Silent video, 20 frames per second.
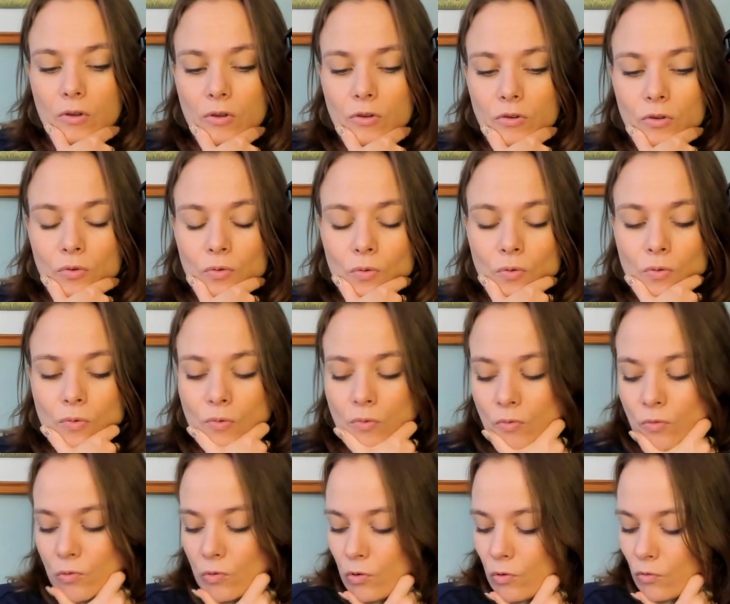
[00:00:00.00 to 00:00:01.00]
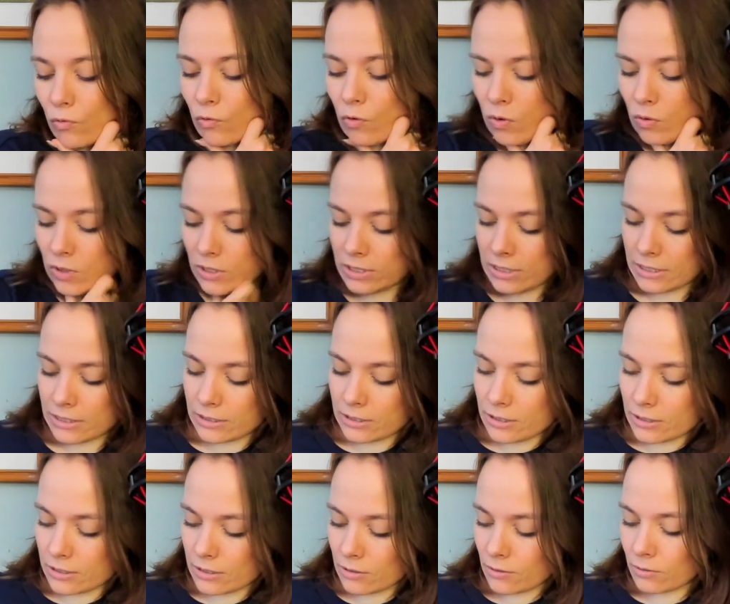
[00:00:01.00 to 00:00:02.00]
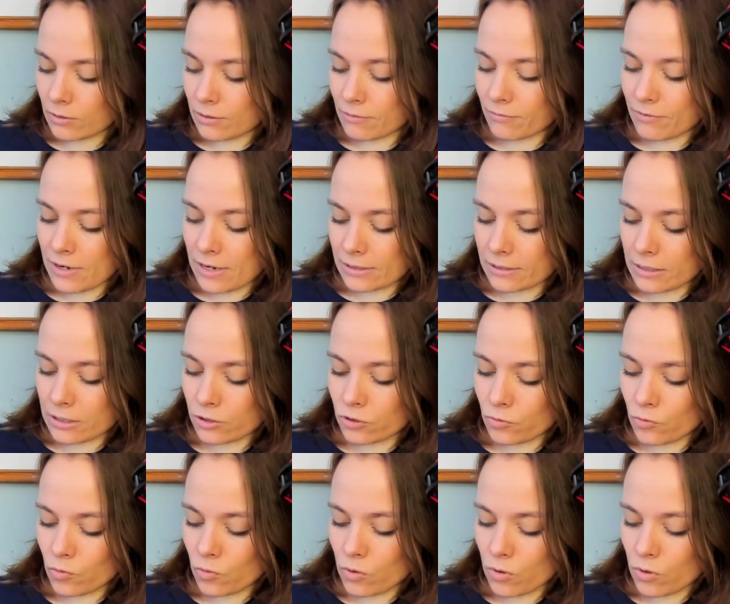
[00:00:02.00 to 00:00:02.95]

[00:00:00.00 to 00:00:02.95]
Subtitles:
Your focus is just on the fact that you